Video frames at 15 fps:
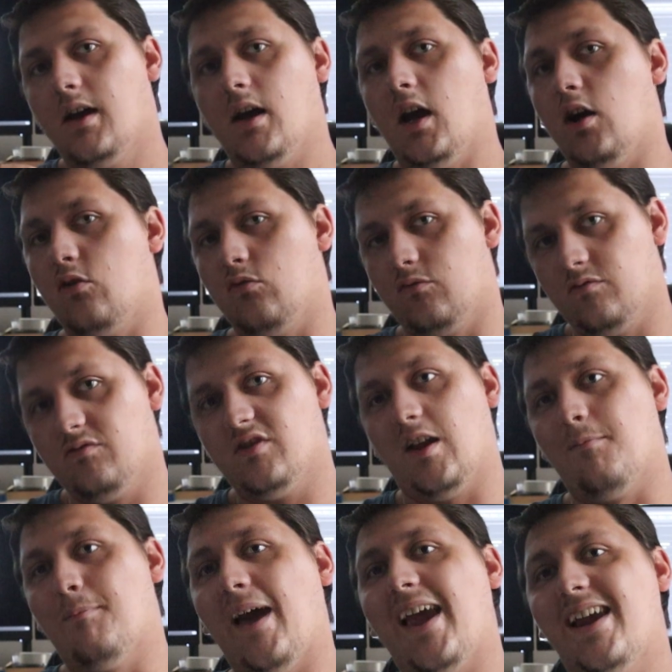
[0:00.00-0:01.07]
hell
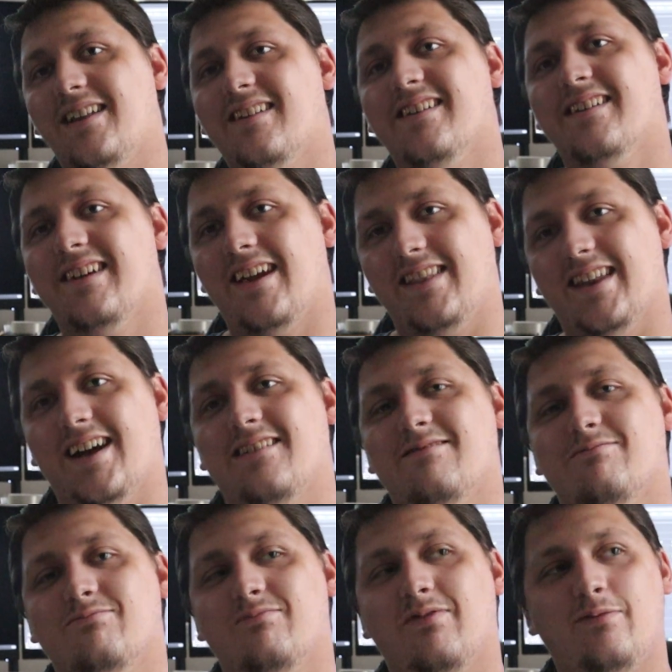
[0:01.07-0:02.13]
they made in that
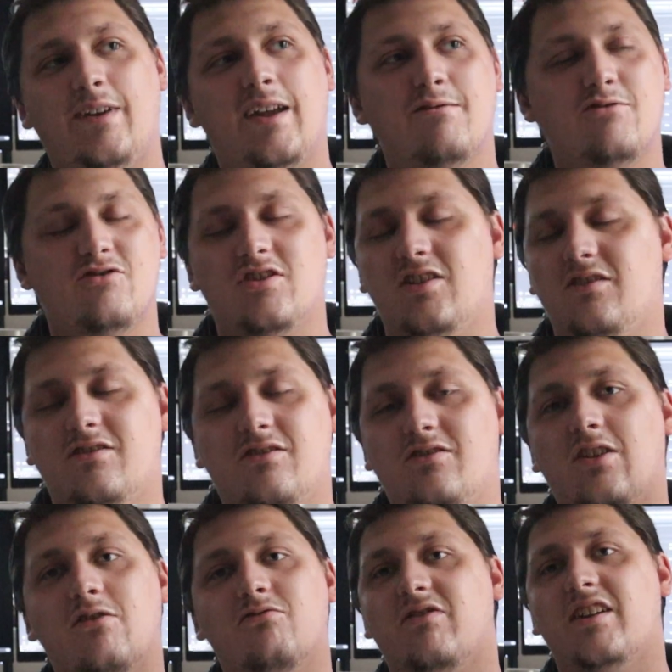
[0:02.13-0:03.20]
thing, which they
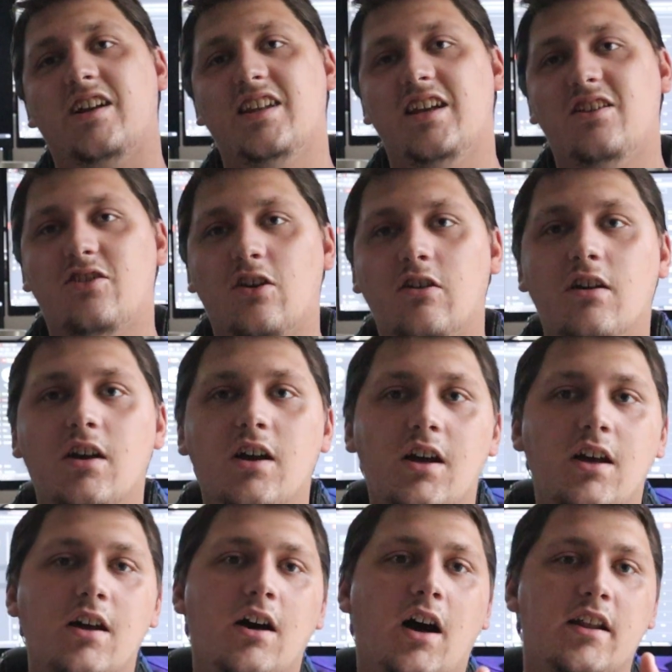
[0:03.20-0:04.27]
don't really need to,
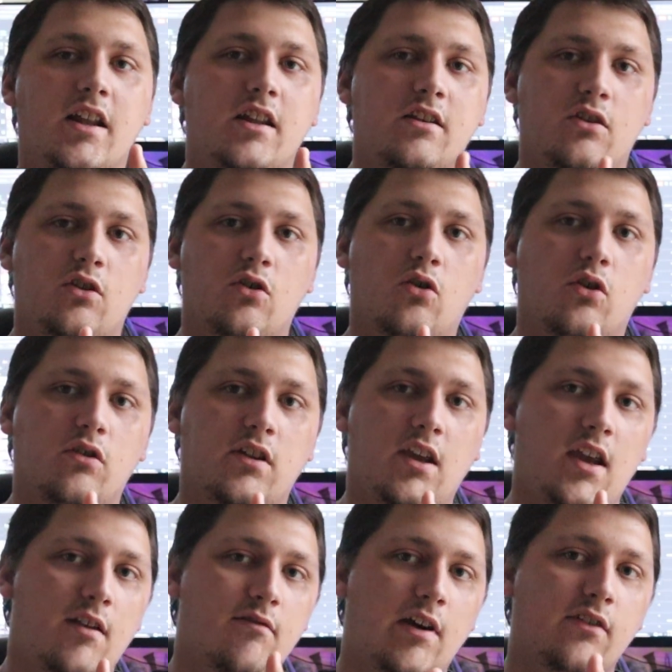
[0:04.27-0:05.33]
and then you've got
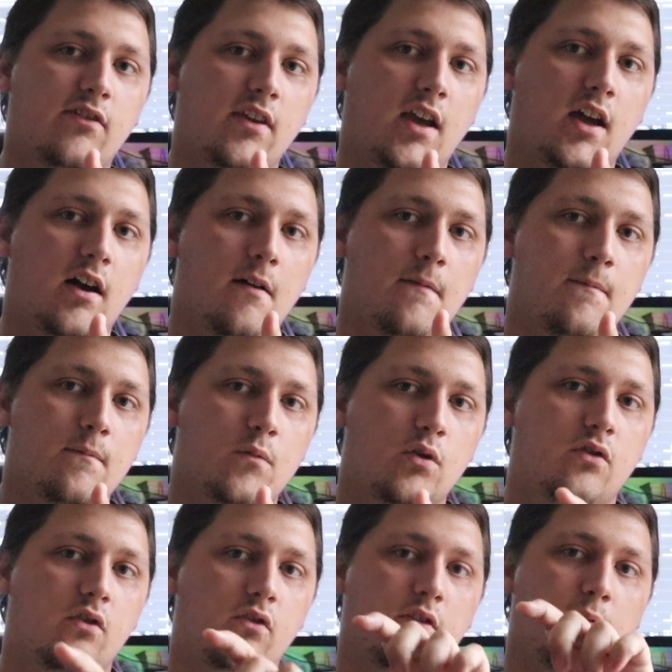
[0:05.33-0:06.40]
the resonator,
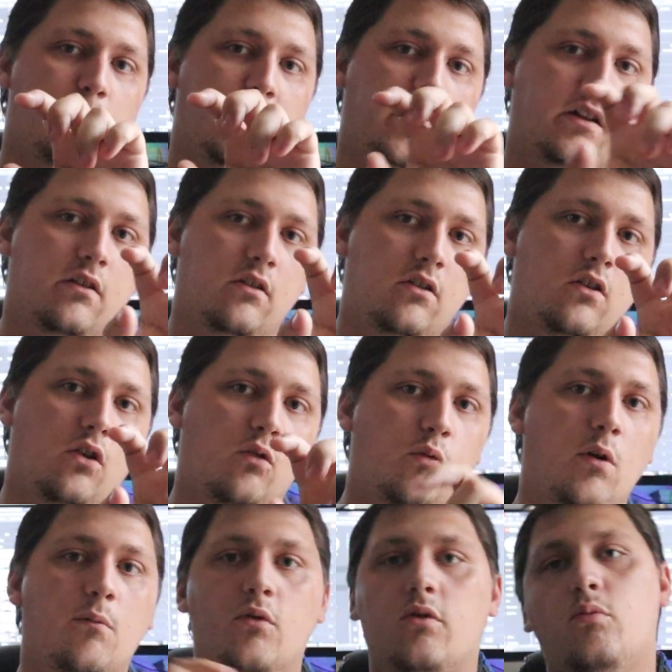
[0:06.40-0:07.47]
which is the big long
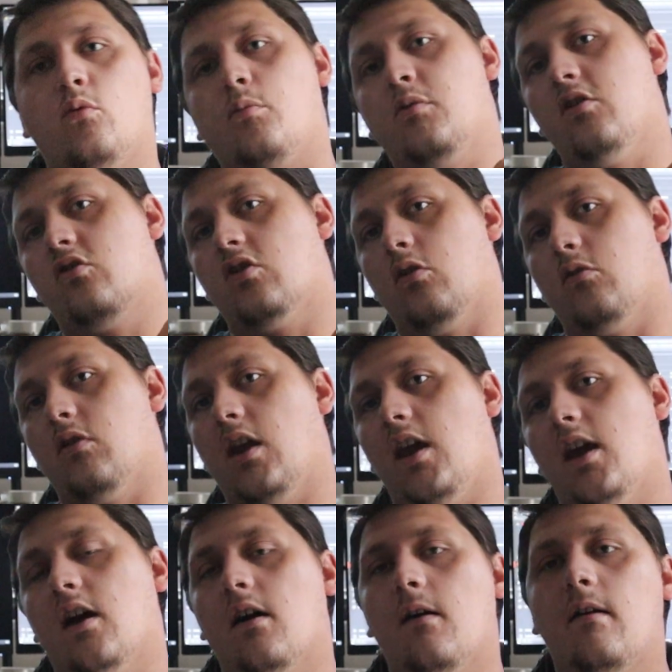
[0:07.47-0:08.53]
one, which will be shown
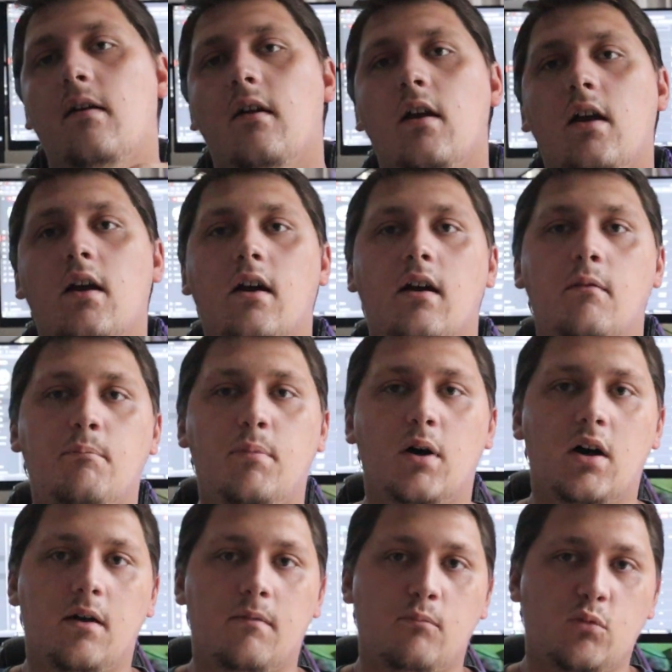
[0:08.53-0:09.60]
here.
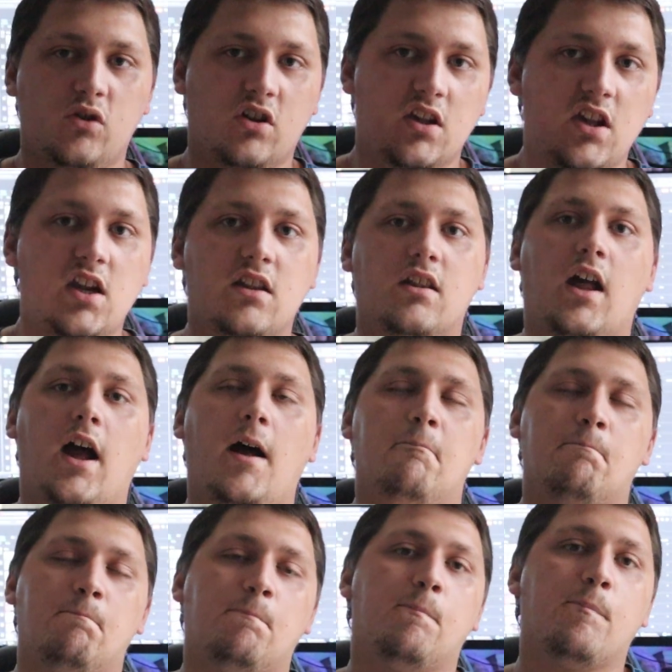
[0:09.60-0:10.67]
But we deleted
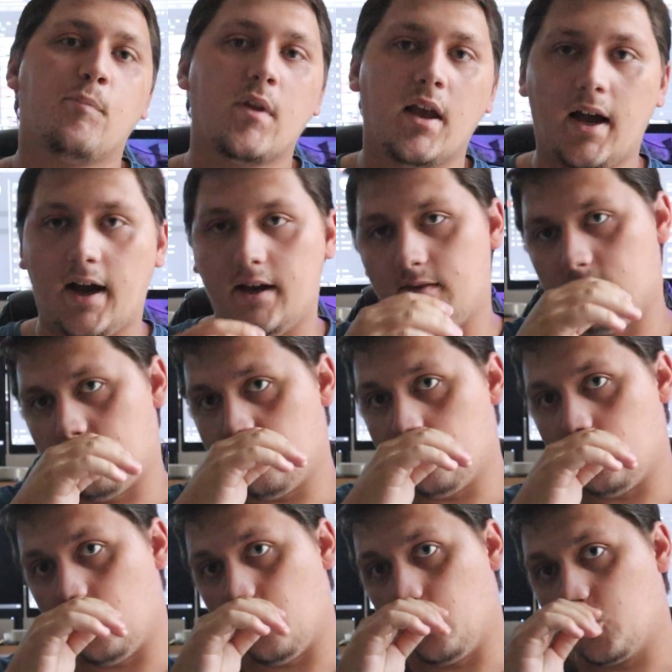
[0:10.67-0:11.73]
that, as
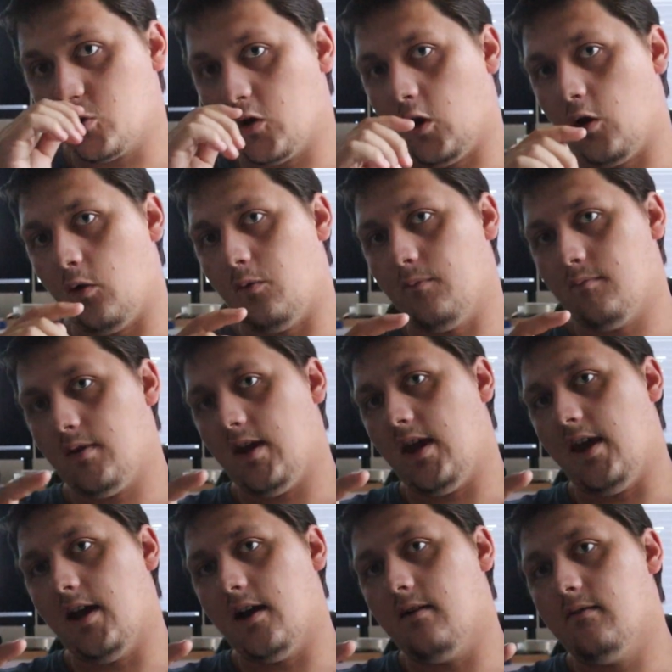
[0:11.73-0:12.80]
we'll show
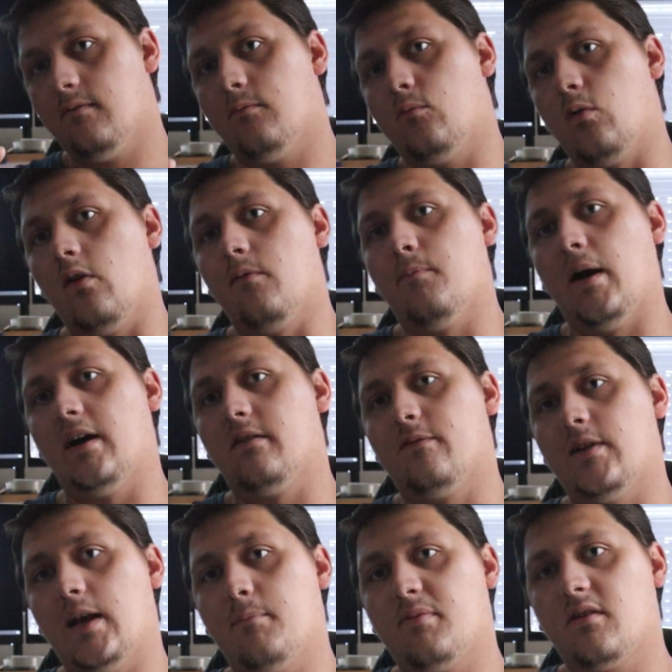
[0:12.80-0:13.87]
here with
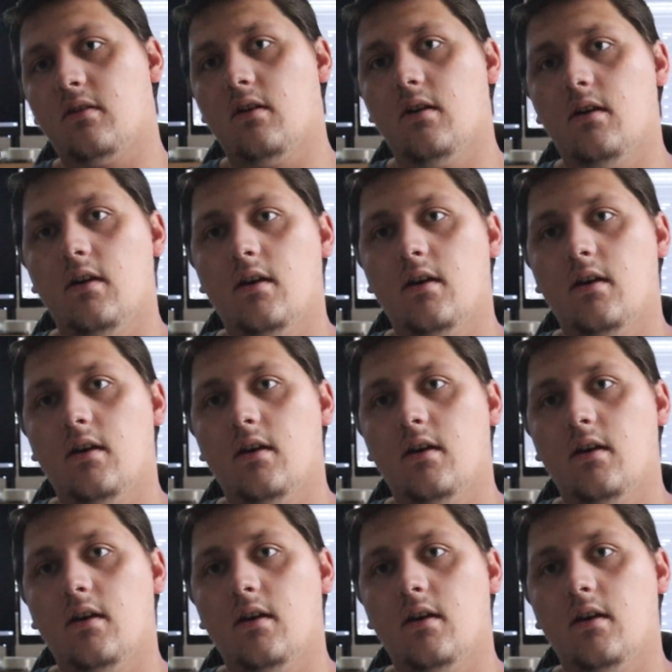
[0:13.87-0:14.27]
padsfabs.